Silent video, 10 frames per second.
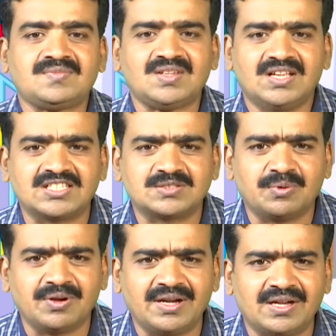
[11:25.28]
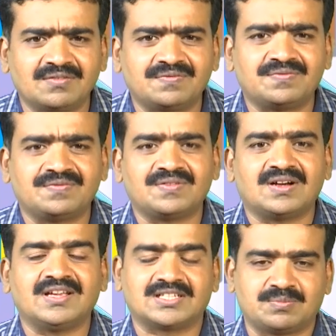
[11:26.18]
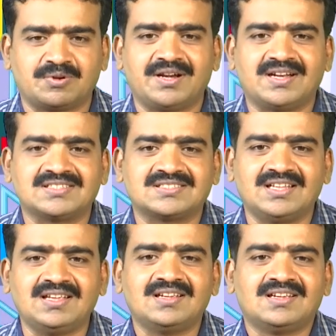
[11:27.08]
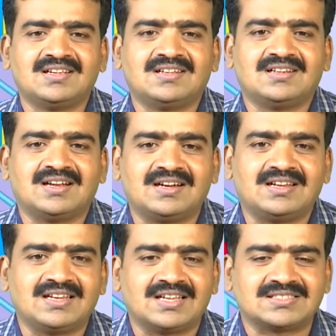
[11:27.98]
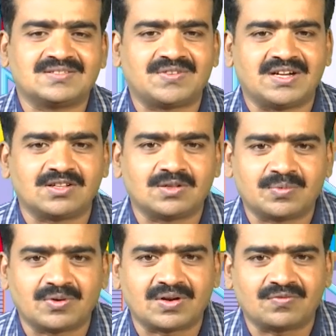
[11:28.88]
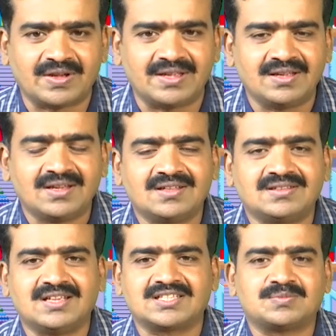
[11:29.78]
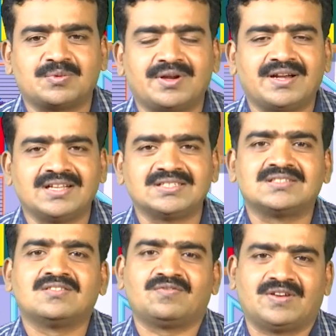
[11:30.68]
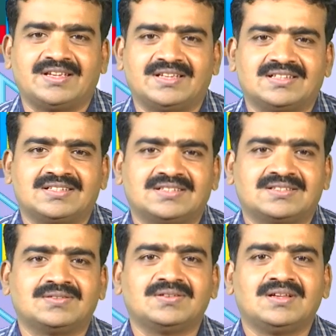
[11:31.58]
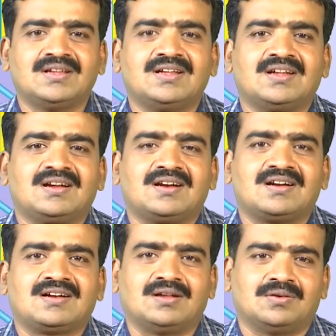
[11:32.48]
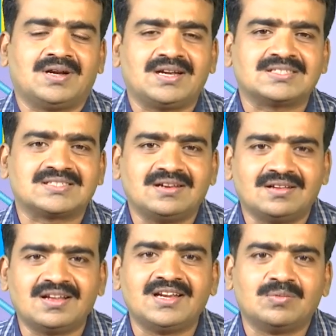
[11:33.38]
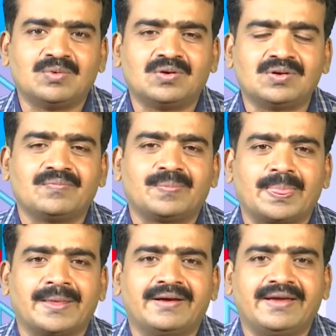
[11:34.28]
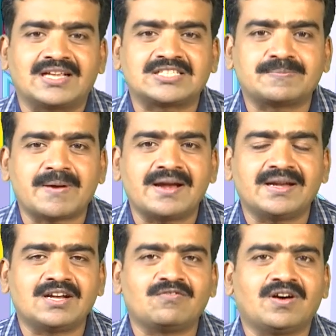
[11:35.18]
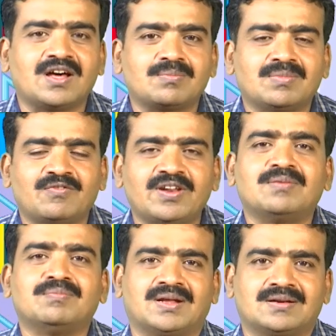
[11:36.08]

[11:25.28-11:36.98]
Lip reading: exponent is 3, and in case of 10 to the power of 5, the exponent is 5. So, now let us learn about expanded form of a number.